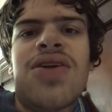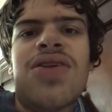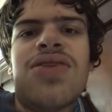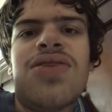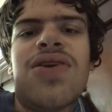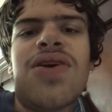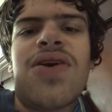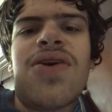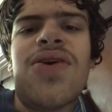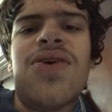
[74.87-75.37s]

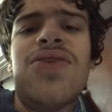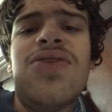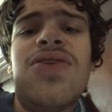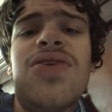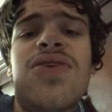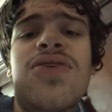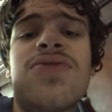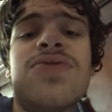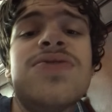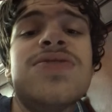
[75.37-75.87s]
The good
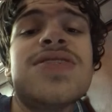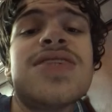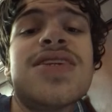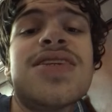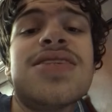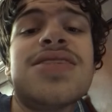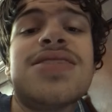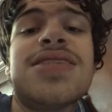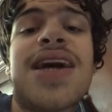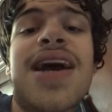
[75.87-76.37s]
news
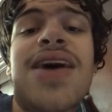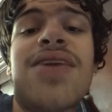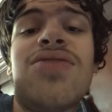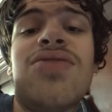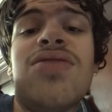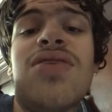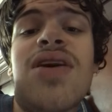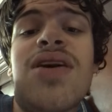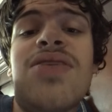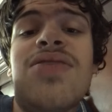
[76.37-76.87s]
is that
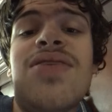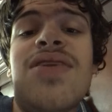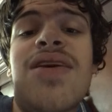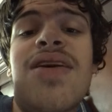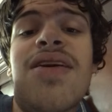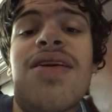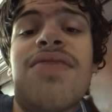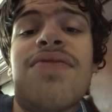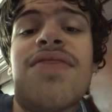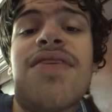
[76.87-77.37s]
none
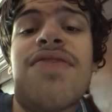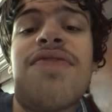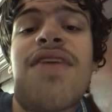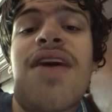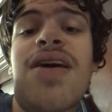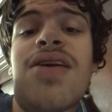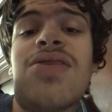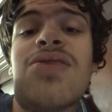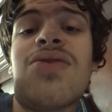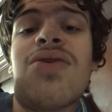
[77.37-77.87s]
of the
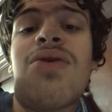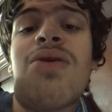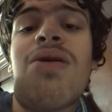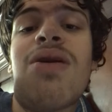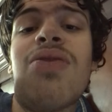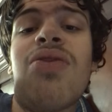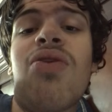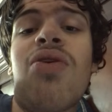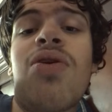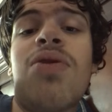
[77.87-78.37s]
fire
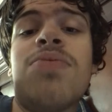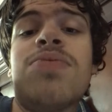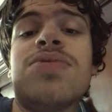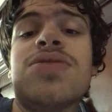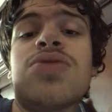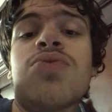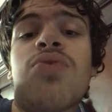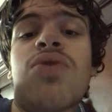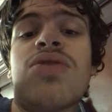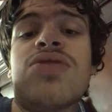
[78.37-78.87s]

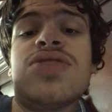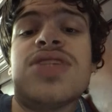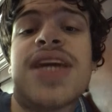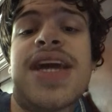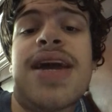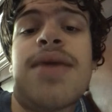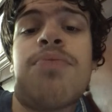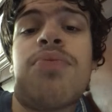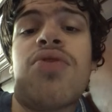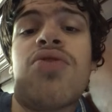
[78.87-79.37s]
alarms were
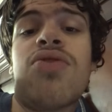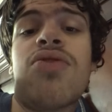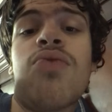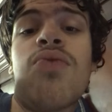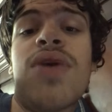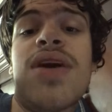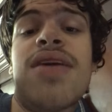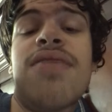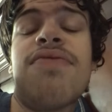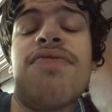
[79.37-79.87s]
tampered
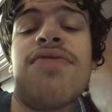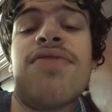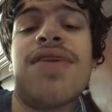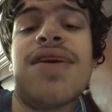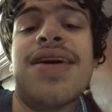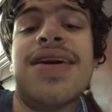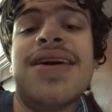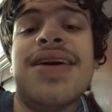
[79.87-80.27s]
with,